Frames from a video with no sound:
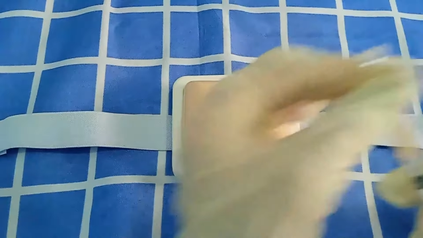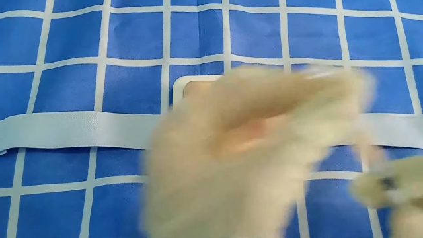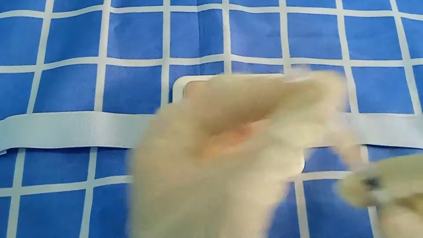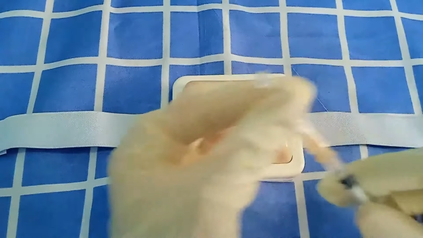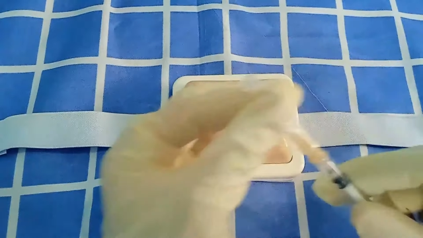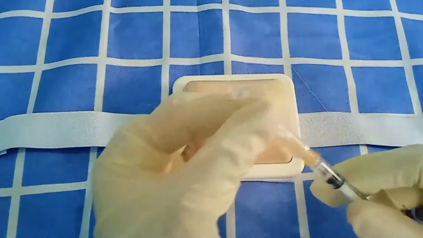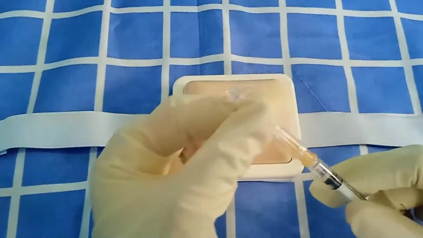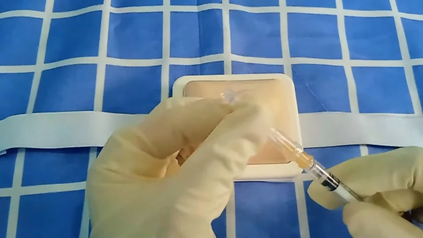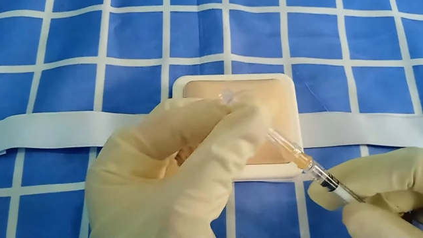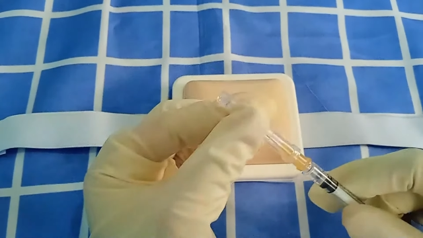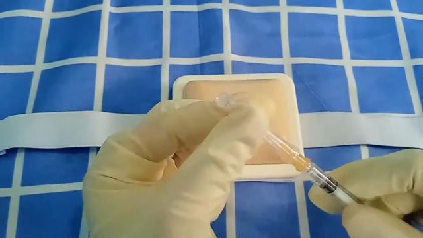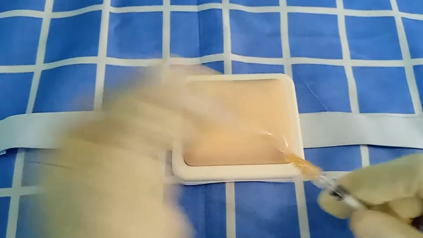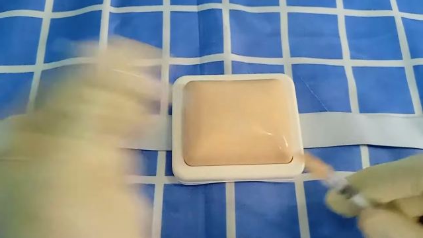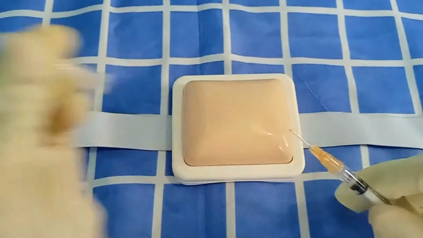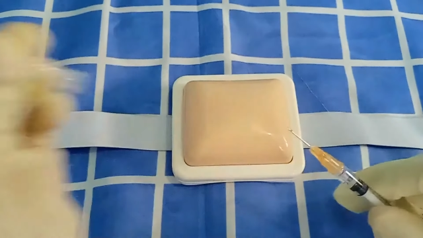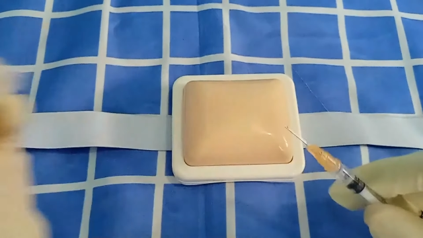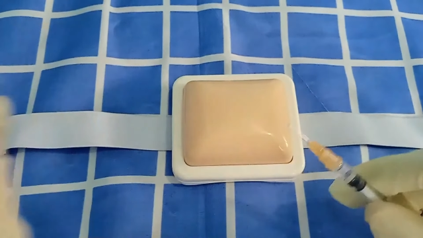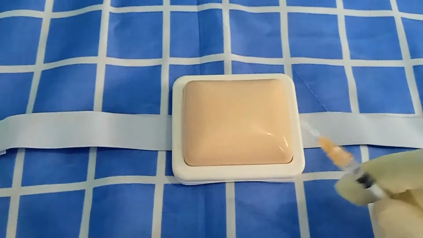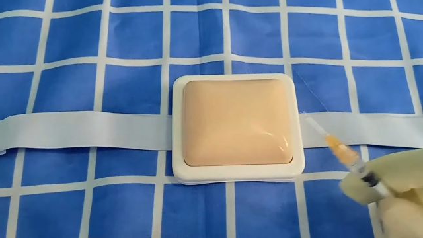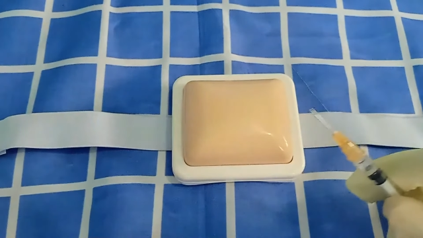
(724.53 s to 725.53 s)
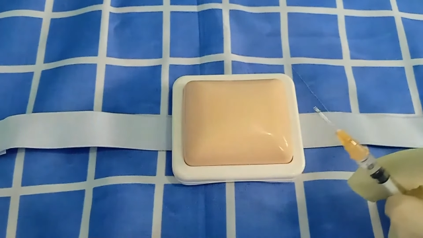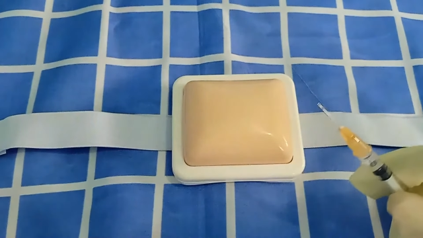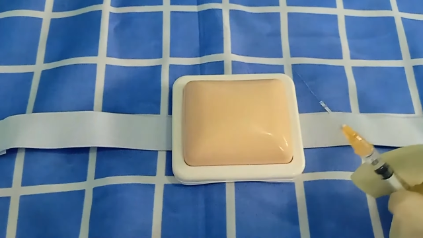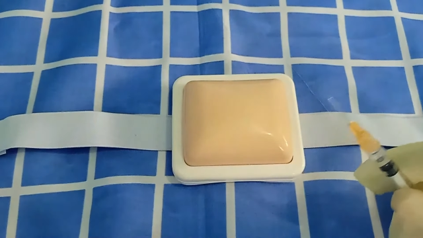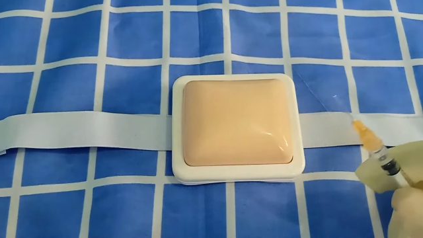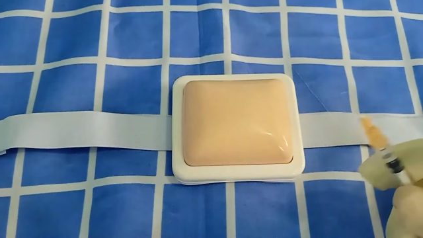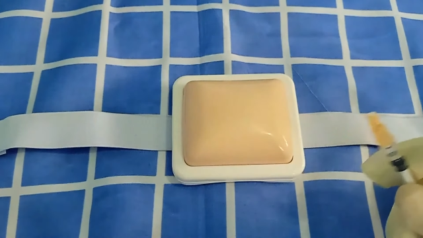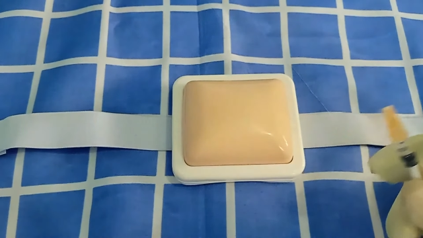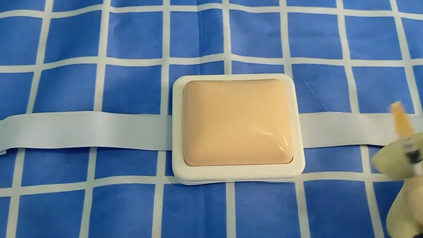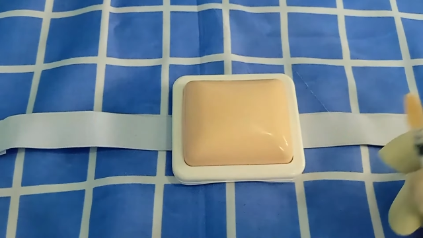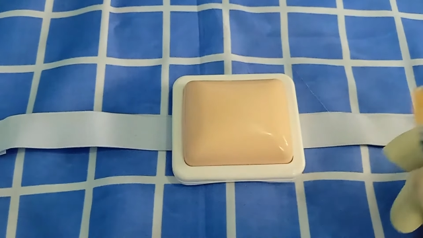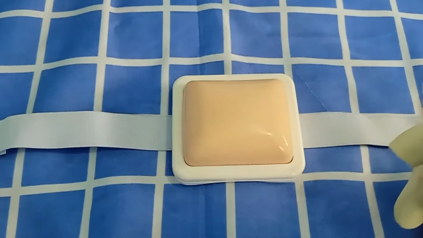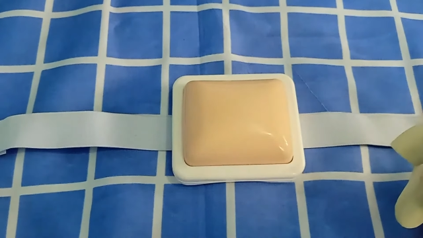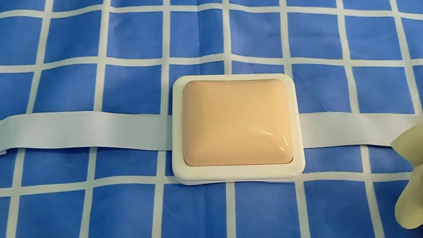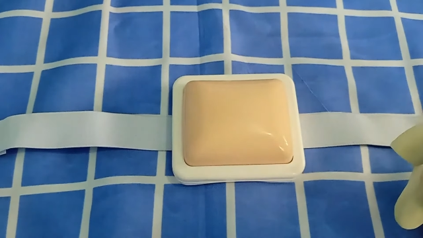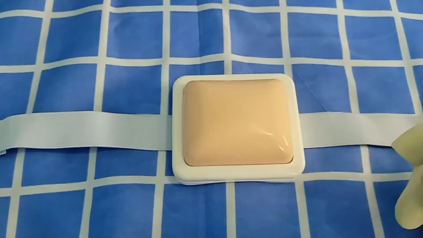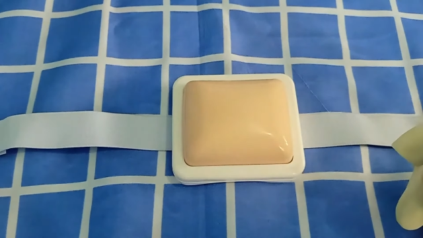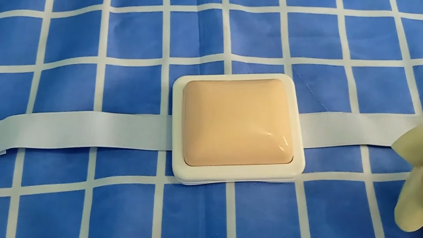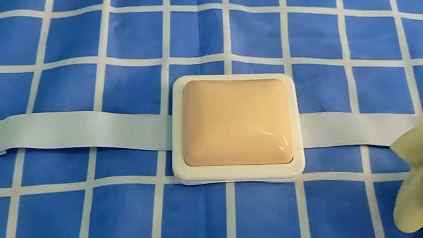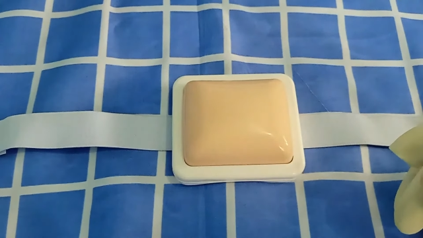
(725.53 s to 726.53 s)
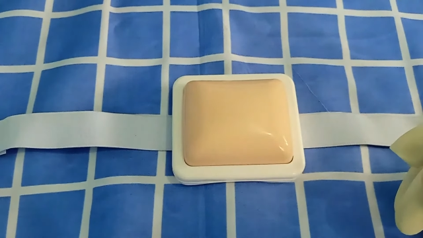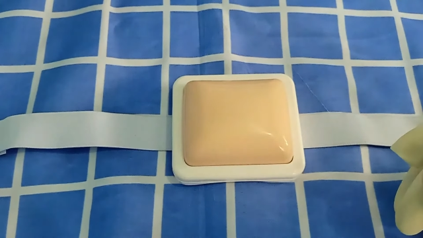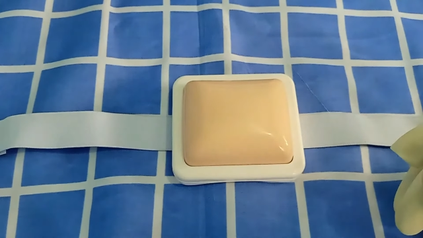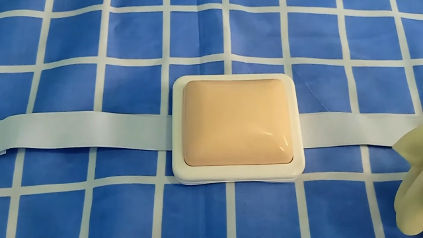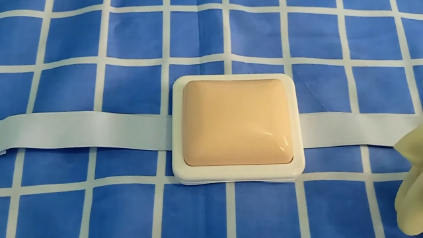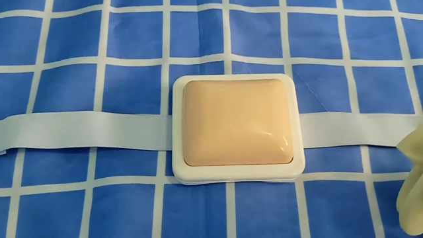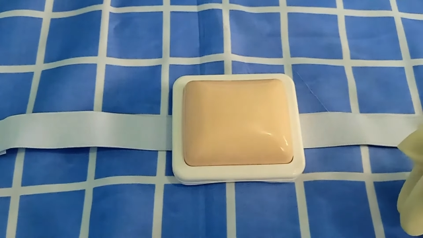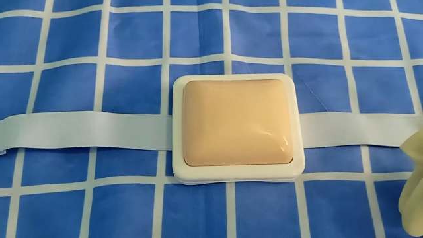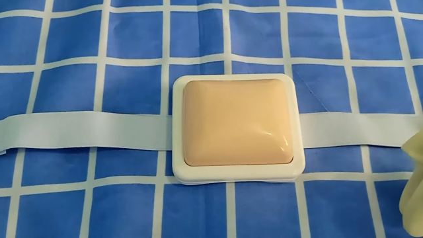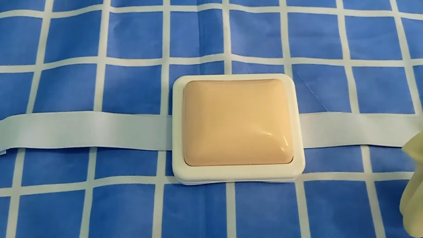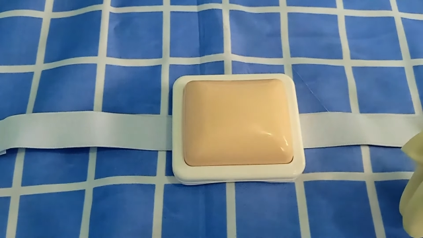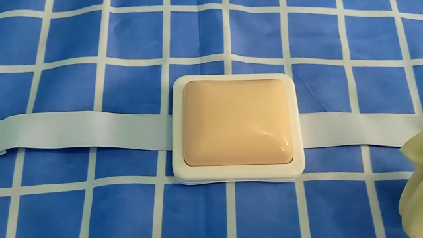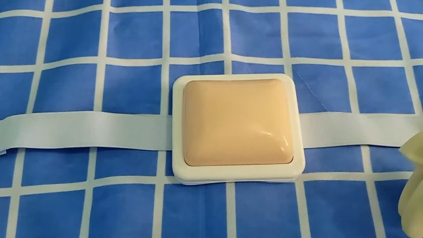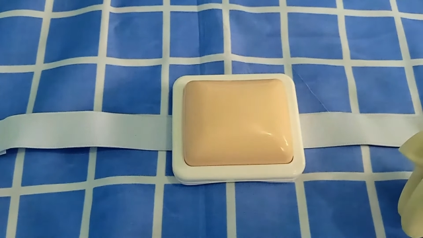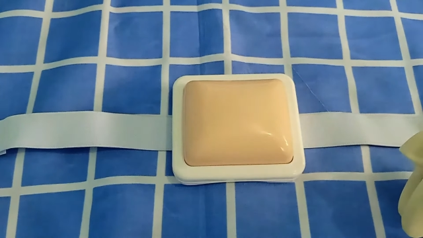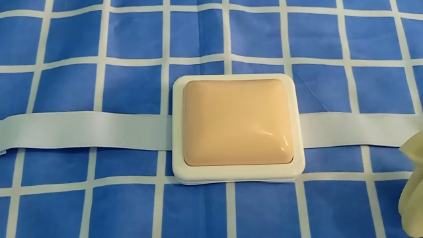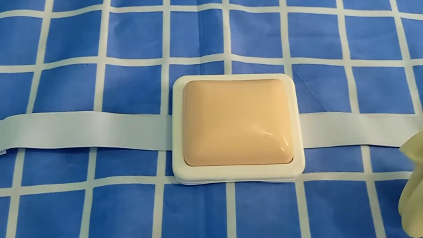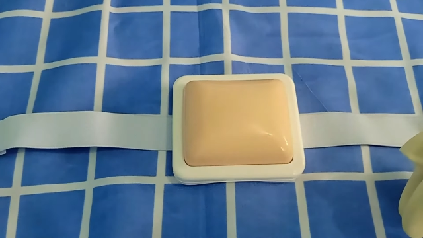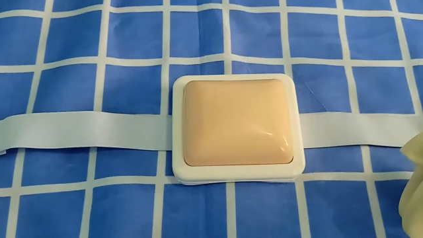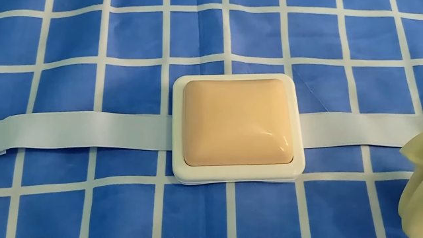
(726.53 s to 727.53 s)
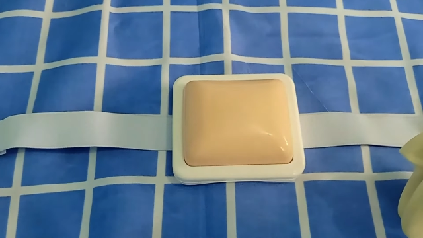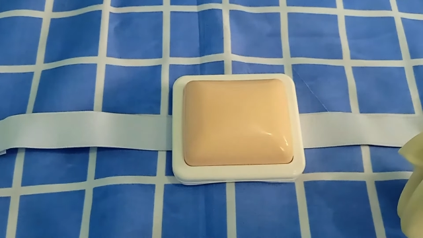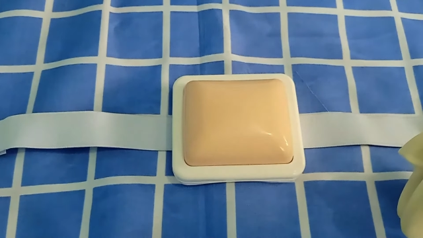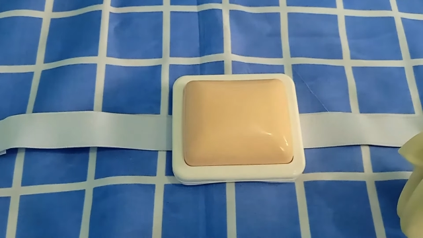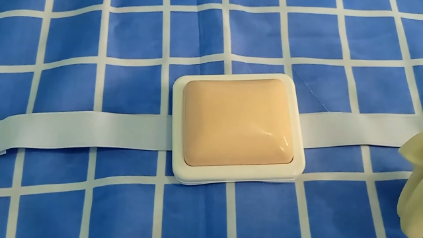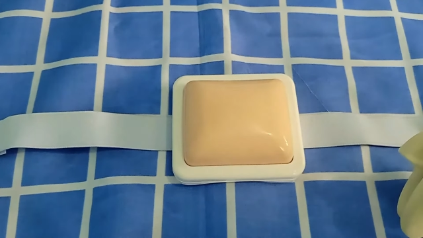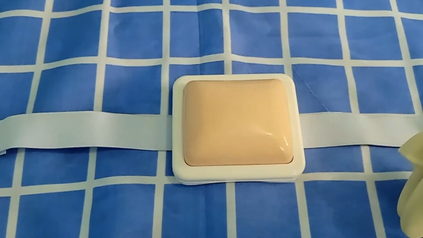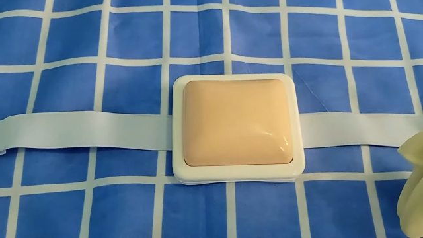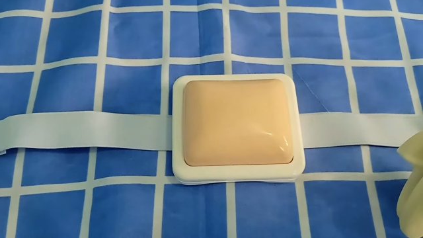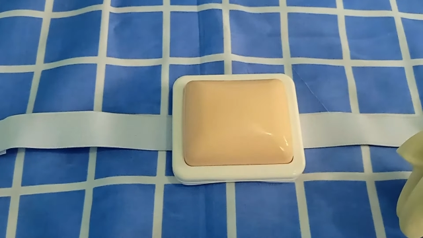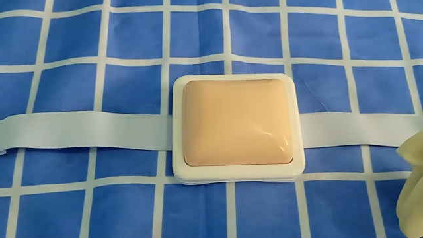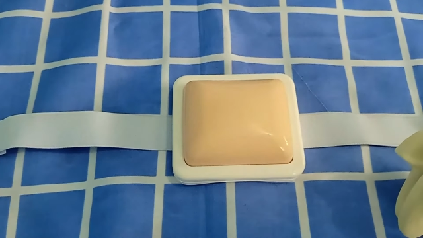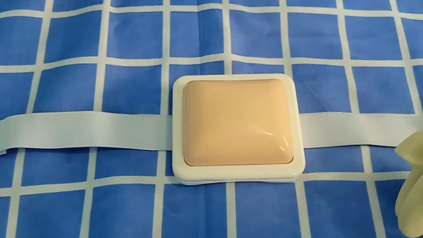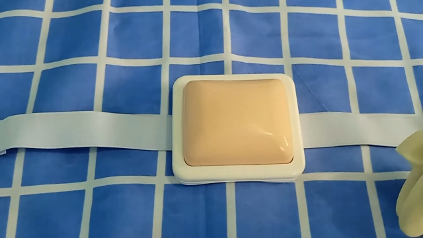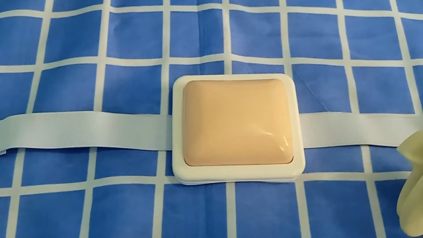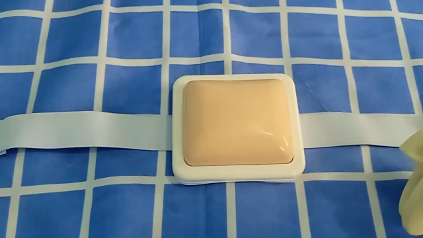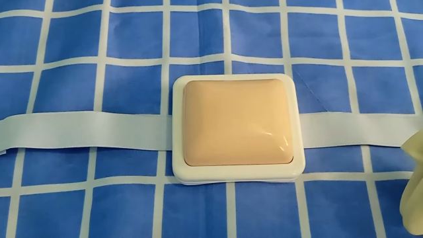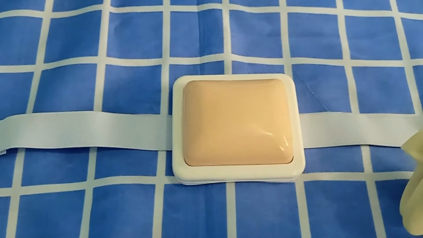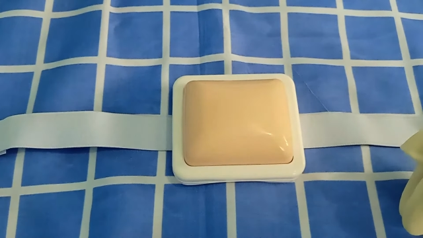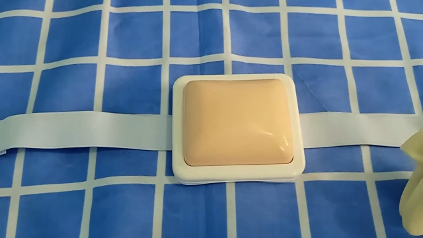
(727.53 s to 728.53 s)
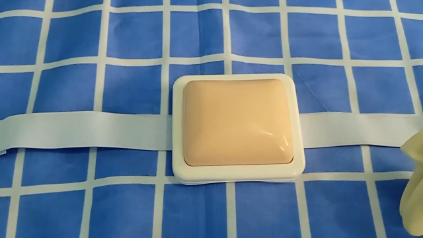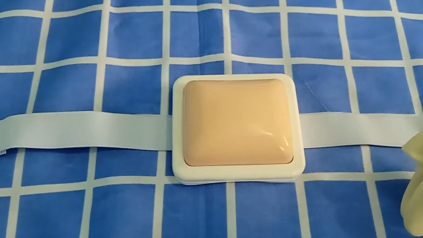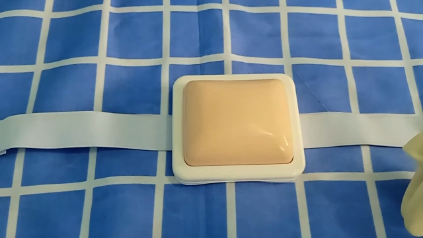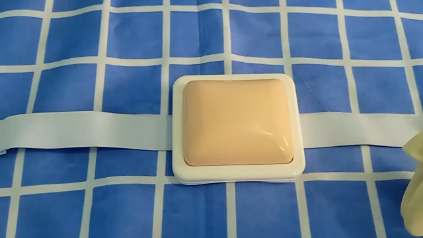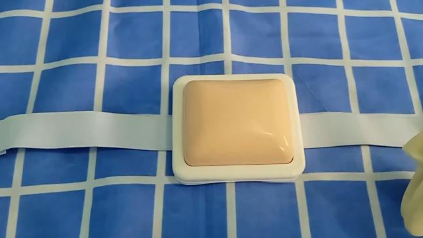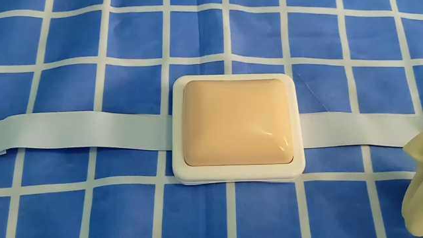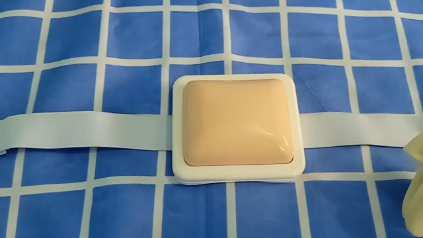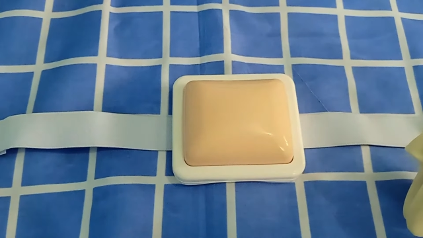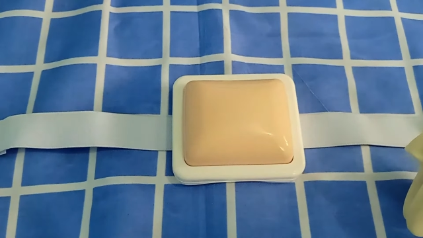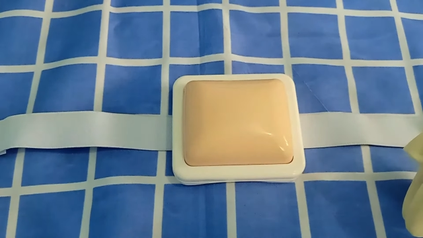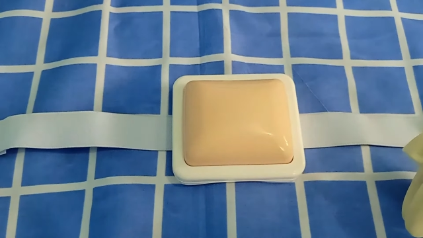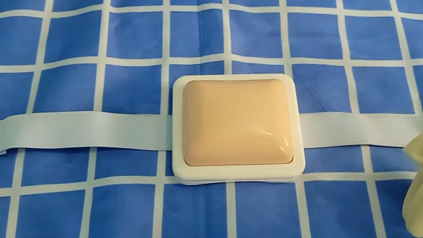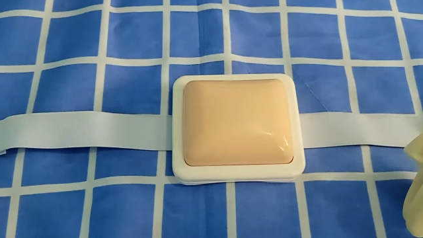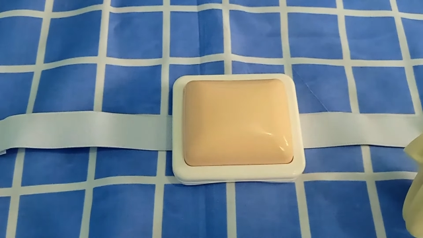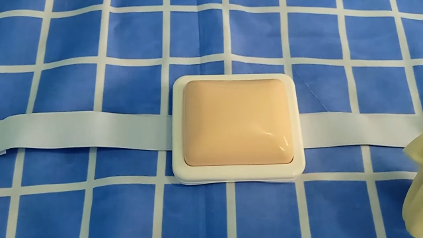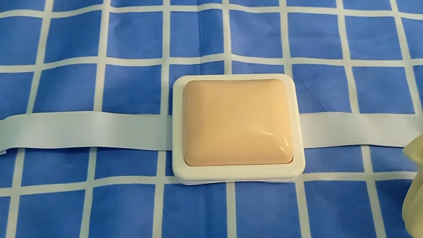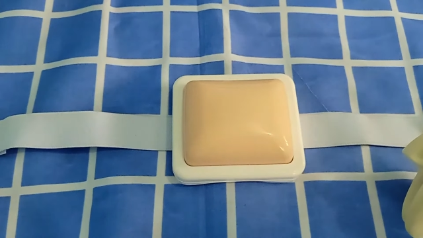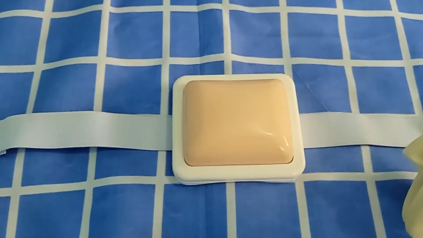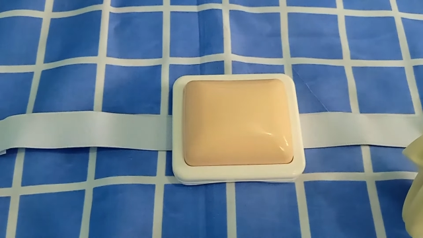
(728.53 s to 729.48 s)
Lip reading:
No face is visible, so there are no lips to read.